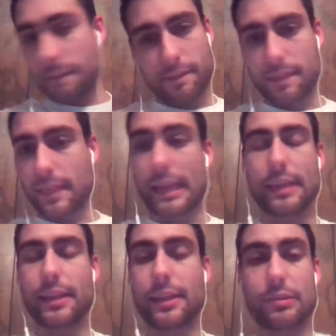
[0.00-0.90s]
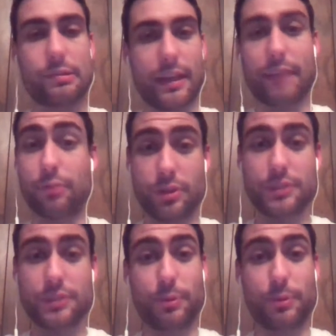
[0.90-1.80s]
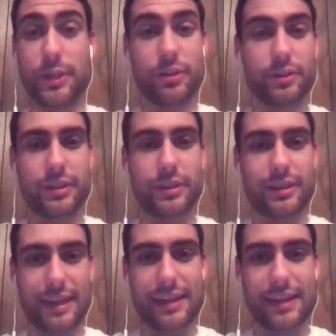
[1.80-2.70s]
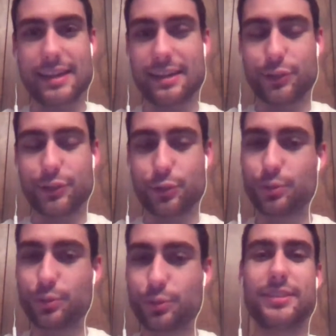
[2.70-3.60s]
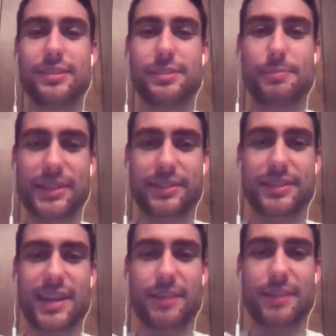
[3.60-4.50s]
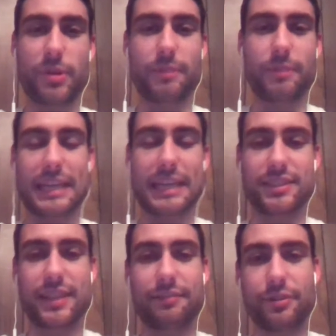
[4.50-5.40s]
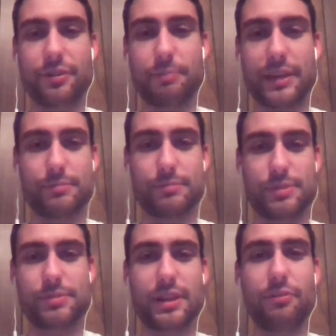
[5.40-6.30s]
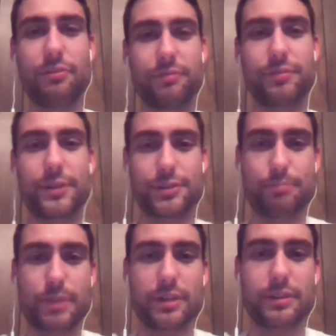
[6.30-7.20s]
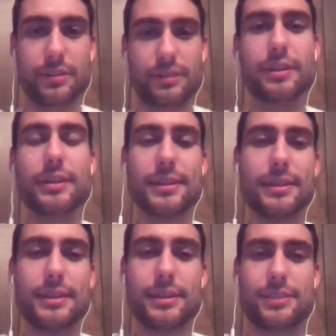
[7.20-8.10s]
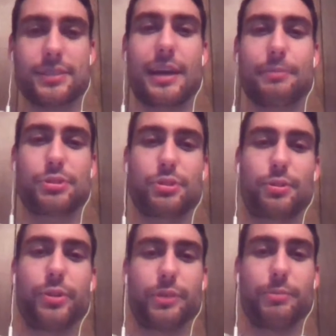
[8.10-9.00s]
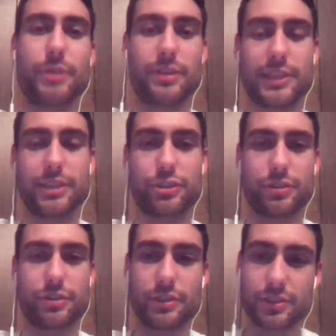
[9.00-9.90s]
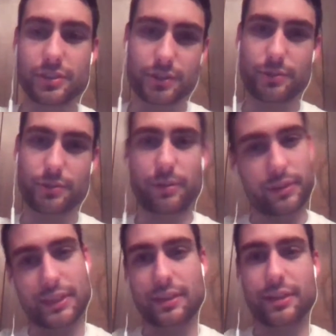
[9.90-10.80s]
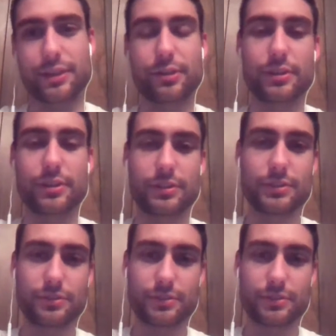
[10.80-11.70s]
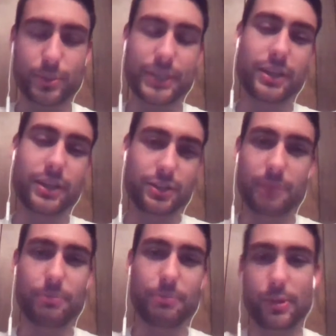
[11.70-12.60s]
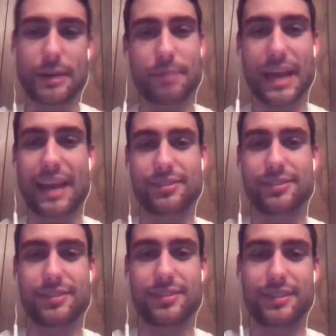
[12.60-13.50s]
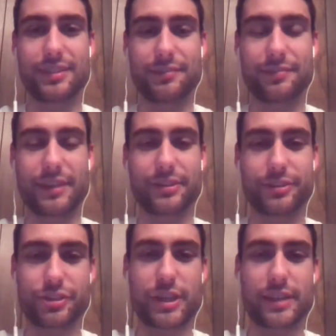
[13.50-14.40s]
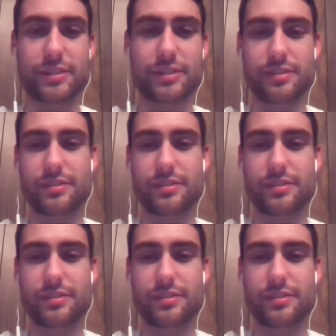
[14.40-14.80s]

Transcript: they have looked pretty good, and usually this is about the time where Matt Stafford becomes himself and falls apart and stops throwing the ball like he should and starts throwing like under three or submarine passes into defenders' chests.